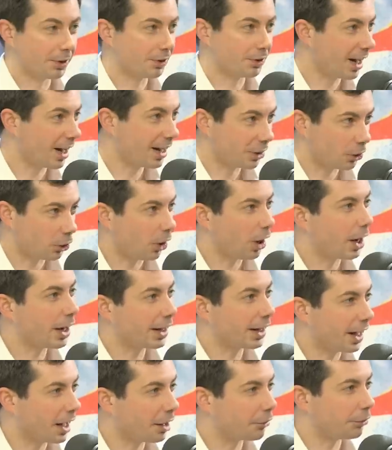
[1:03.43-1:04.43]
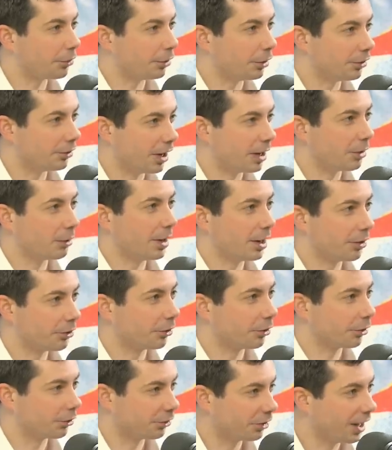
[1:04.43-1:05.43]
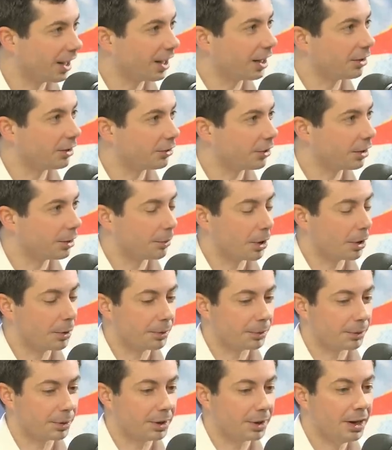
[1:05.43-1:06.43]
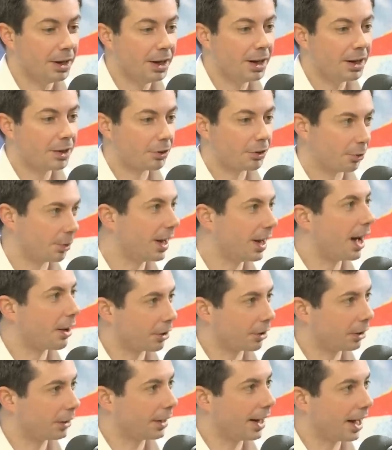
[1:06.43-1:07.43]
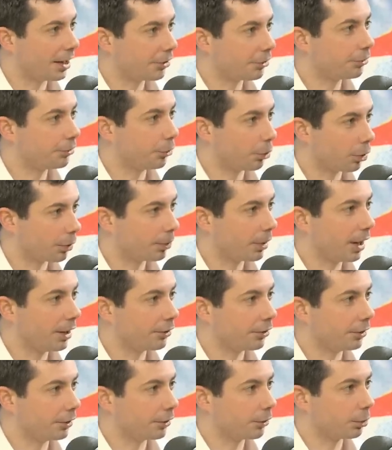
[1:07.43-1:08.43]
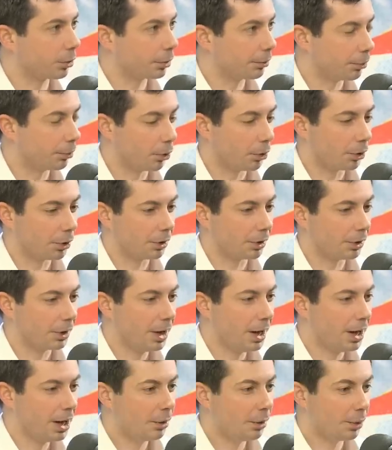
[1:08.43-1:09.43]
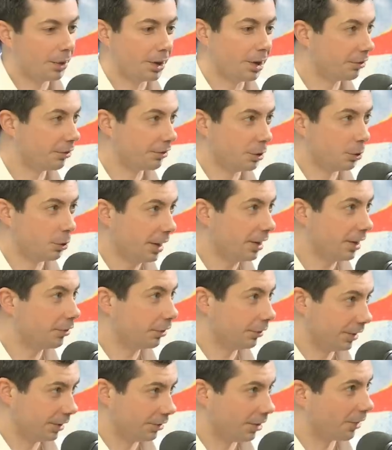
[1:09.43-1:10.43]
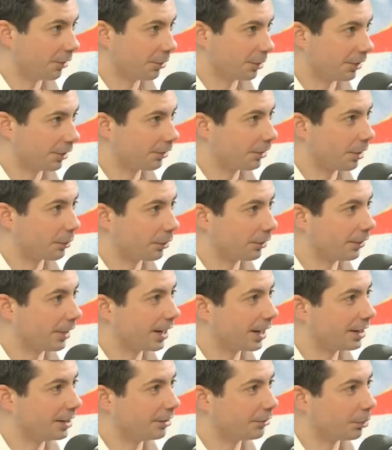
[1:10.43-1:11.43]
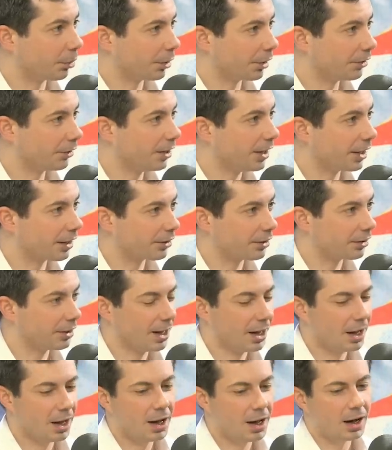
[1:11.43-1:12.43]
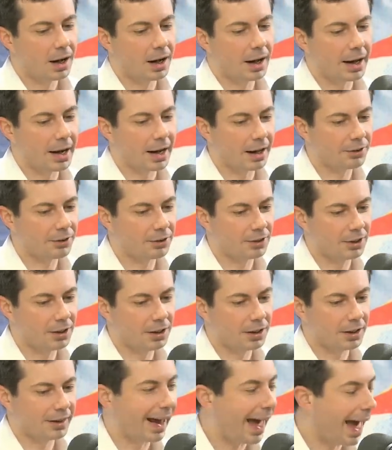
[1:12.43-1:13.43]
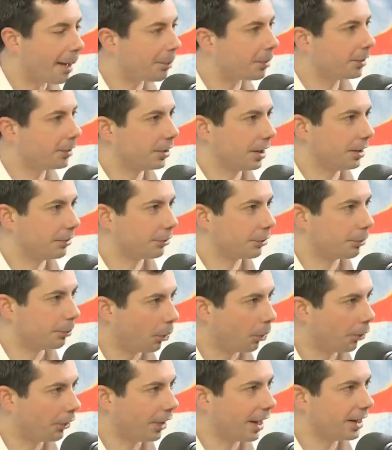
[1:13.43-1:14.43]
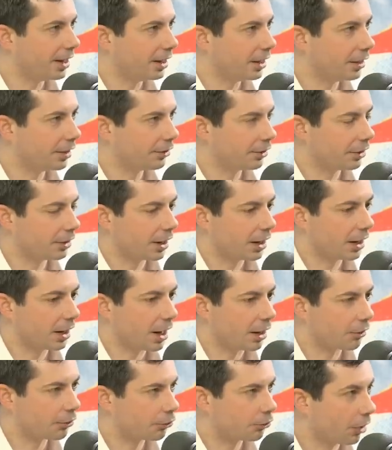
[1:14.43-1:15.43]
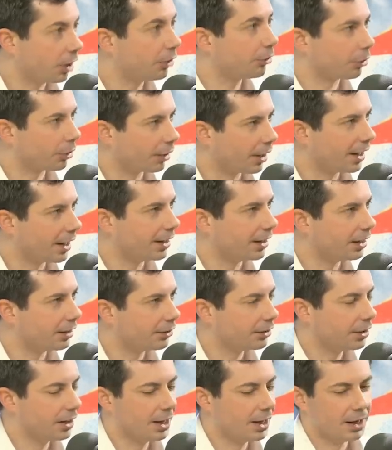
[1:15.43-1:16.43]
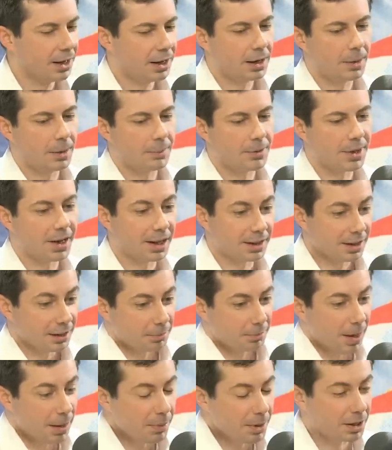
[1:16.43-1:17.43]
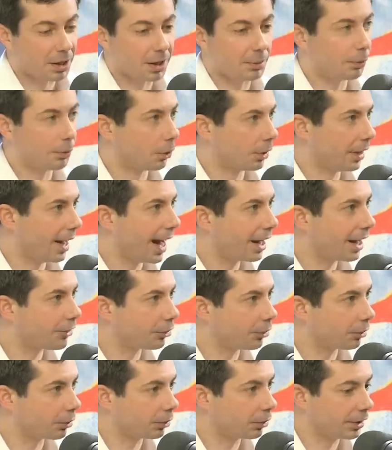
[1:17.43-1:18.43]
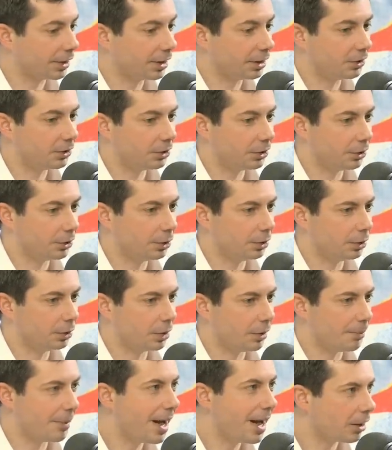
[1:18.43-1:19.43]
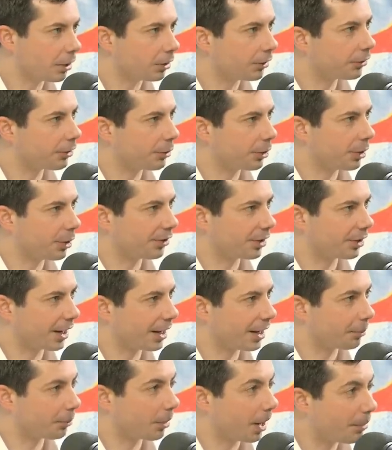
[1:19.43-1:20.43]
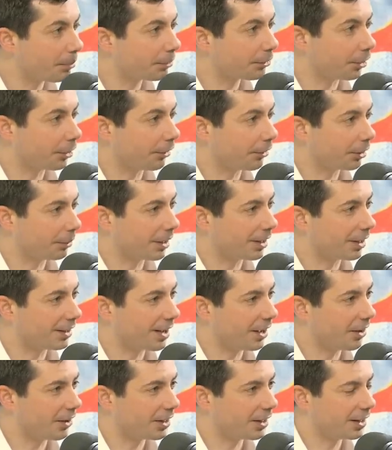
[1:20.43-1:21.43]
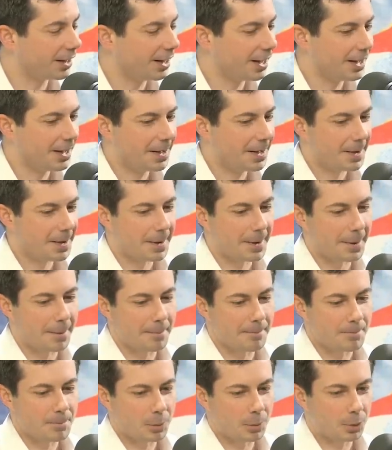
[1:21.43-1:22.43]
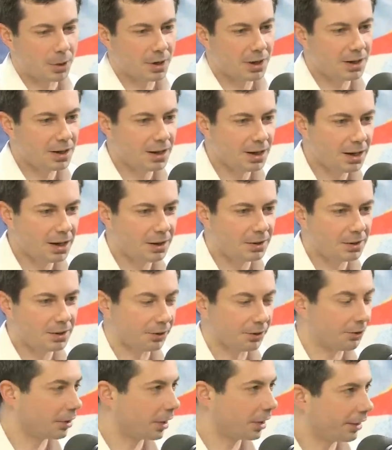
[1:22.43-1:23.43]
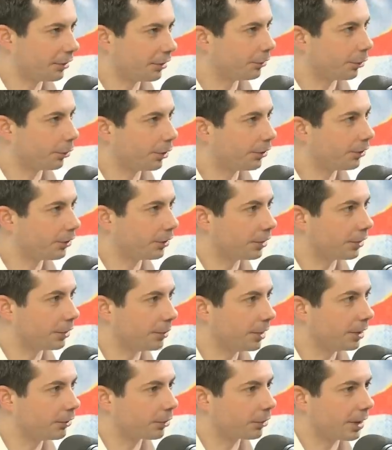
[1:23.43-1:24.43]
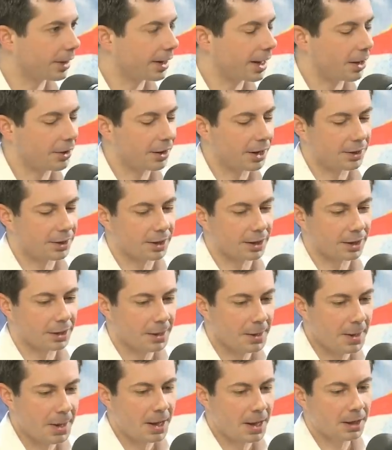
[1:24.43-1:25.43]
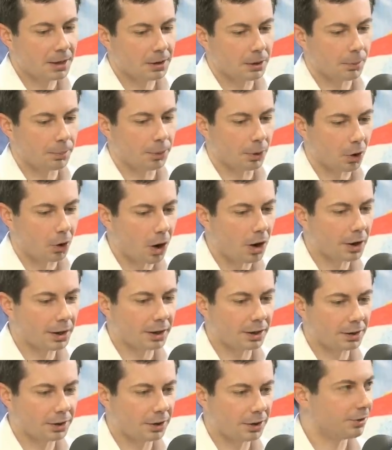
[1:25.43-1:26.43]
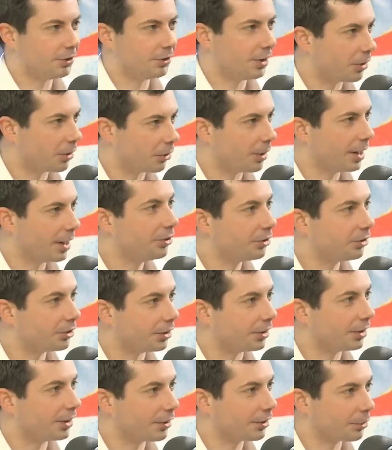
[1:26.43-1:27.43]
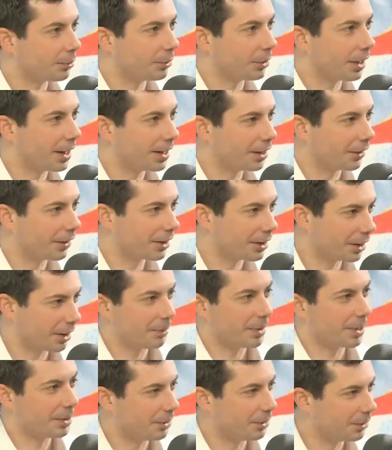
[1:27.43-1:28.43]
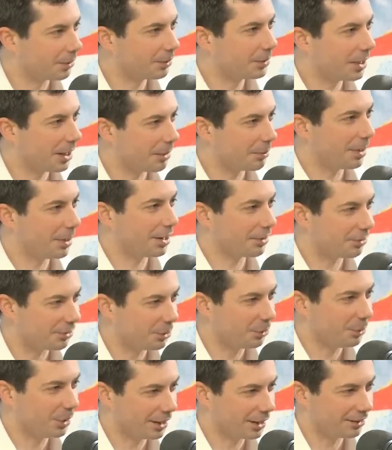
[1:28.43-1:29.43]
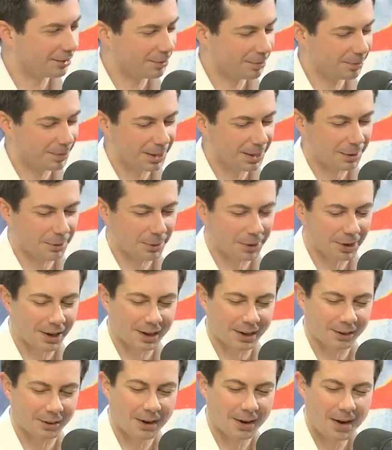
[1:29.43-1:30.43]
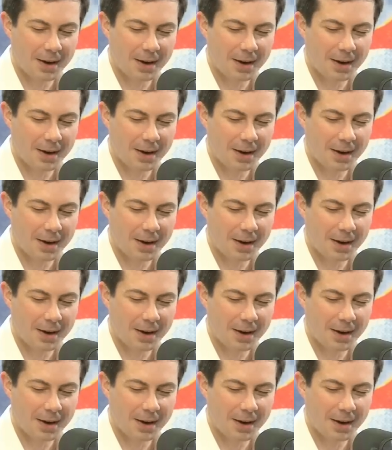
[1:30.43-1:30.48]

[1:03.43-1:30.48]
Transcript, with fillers: that's kind of crying out for generational change at a moment when three out of the last four presidents were born within a few weeks of each other in the summer of 1946. Uh, and I see an appetite for bold ideas and, and, and structural ideas um, that I think maybe come more naturally to a mayor, somebody who has a kind of problem solving mentality. Um, we need different kinds of voices in the mix right now. And I think you know, belonging to the generation as a millennial. I think I made the cut by a few weeks being a millennial,